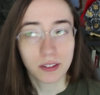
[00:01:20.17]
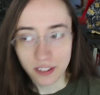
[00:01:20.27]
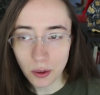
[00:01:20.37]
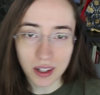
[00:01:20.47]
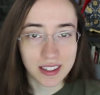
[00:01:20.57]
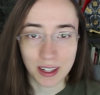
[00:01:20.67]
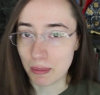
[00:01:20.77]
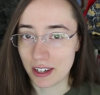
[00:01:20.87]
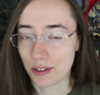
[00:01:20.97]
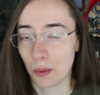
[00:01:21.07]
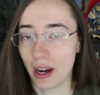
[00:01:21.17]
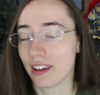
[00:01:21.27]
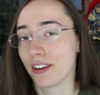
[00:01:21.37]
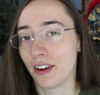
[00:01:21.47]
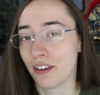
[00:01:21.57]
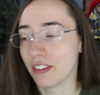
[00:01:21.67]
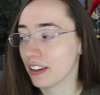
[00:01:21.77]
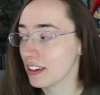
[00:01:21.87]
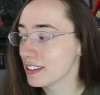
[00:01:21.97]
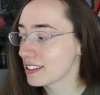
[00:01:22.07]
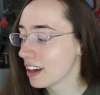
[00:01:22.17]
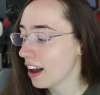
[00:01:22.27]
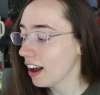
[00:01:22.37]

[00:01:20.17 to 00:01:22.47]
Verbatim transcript: forcing me to rank the novellas.